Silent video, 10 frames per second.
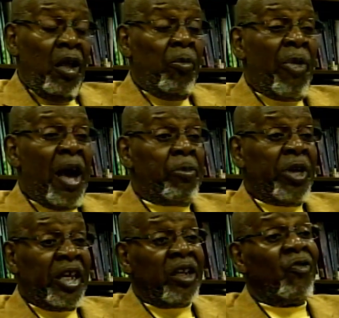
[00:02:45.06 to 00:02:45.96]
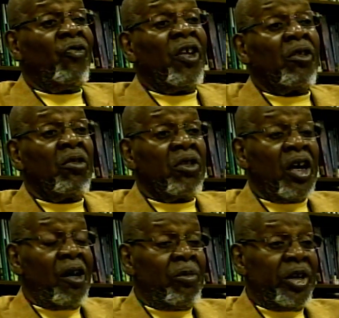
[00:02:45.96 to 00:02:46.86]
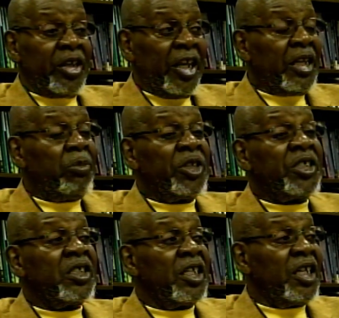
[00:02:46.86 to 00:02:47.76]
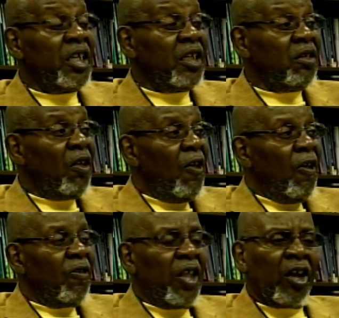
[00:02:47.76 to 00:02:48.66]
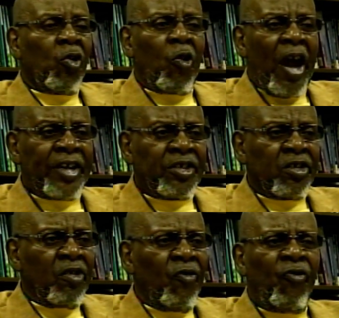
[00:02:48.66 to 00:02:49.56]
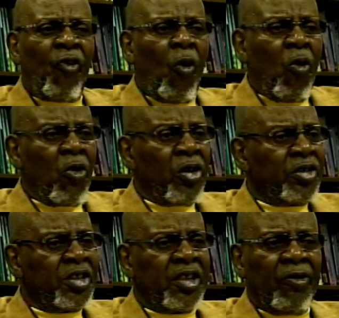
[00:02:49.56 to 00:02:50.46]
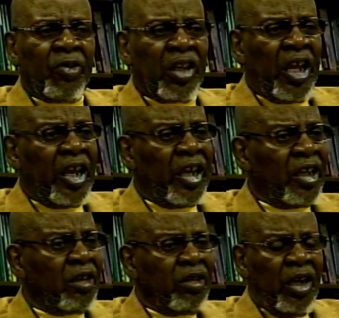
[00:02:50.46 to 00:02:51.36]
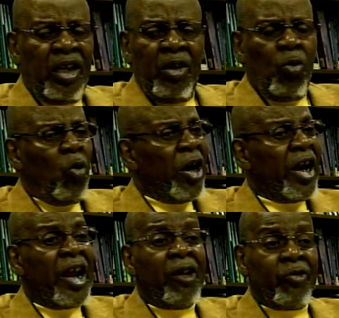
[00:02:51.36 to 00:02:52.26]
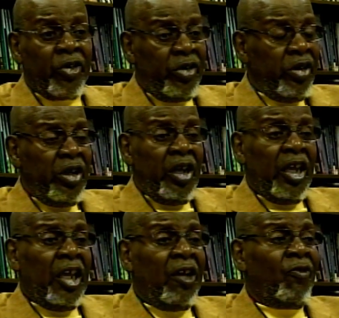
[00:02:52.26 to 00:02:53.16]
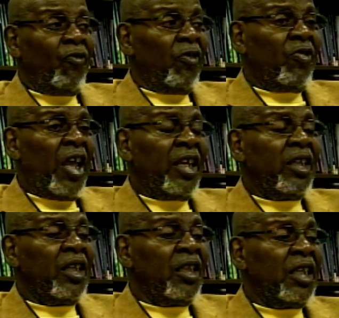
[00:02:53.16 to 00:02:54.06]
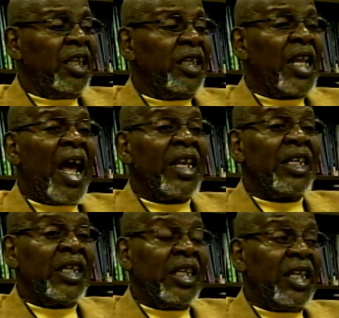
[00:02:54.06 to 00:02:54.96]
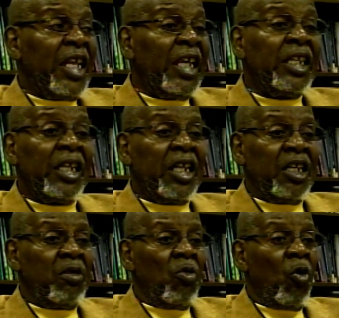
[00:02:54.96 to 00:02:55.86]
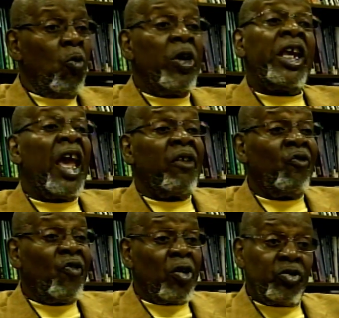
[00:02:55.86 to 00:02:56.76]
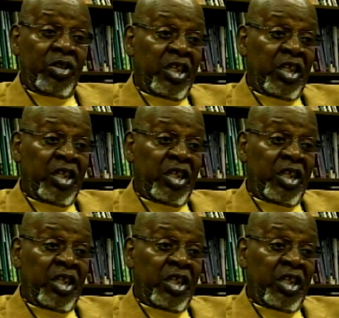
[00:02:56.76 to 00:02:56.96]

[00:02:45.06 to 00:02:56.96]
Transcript: By being in federal government, any machine that Chrysler, Ford, Chevrolet, wherever, if they did not need it anymore, we had first